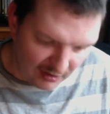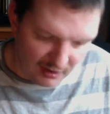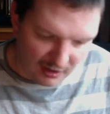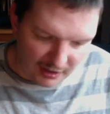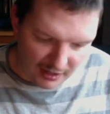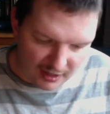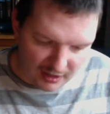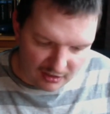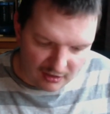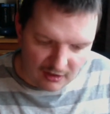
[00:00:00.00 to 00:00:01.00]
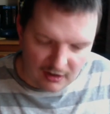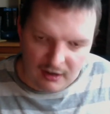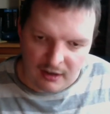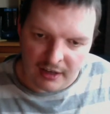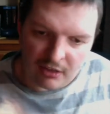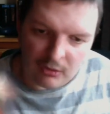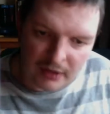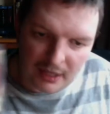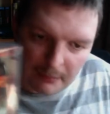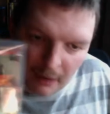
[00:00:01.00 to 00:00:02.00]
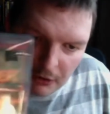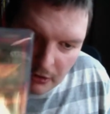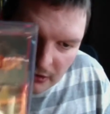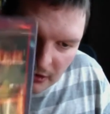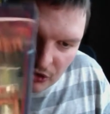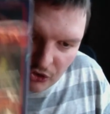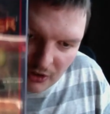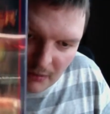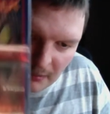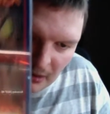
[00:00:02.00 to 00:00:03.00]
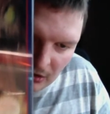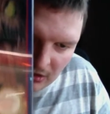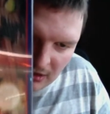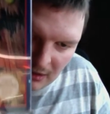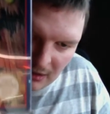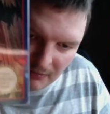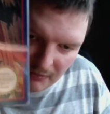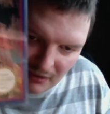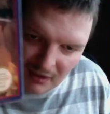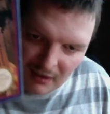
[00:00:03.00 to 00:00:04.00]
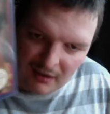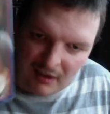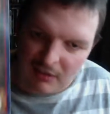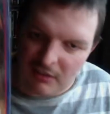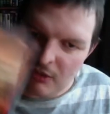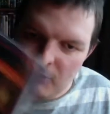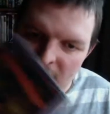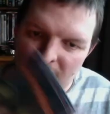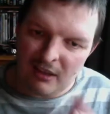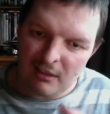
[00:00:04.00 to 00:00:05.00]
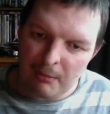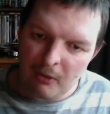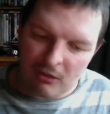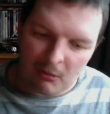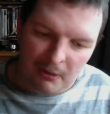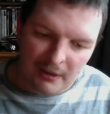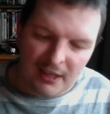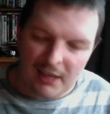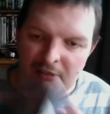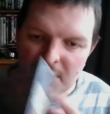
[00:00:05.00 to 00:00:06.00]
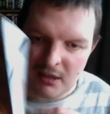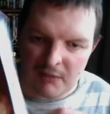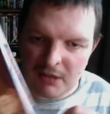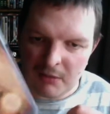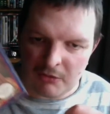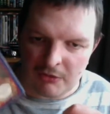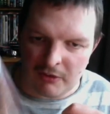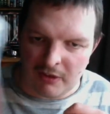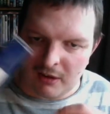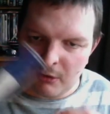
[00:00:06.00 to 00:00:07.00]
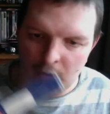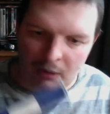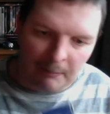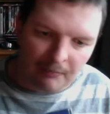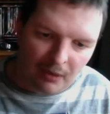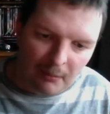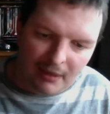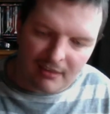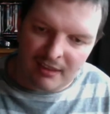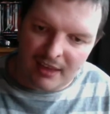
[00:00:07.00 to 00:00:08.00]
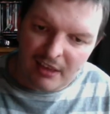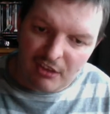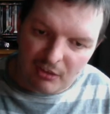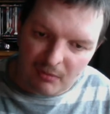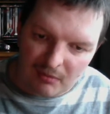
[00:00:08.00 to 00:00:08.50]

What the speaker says: And that is Little Nemo, the Dream Master. Yes, this one is box complete. It comes with a little plastic case.